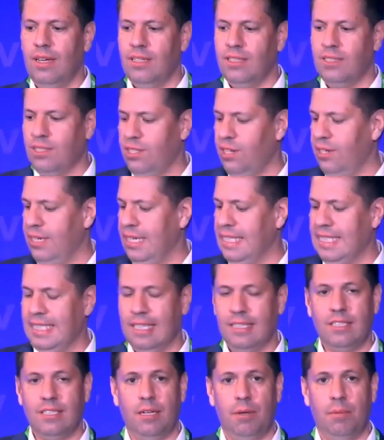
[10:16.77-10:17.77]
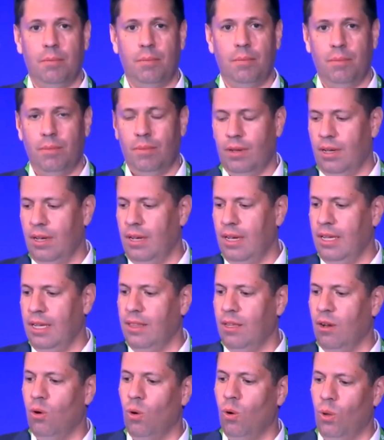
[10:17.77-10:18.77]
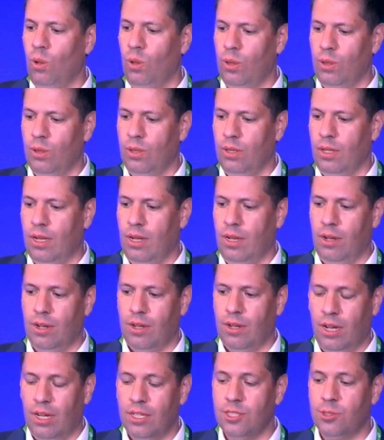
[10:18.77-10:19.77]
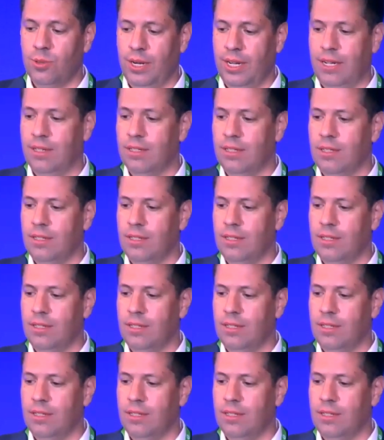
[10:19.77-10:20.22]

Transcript: CRD system in the whole country,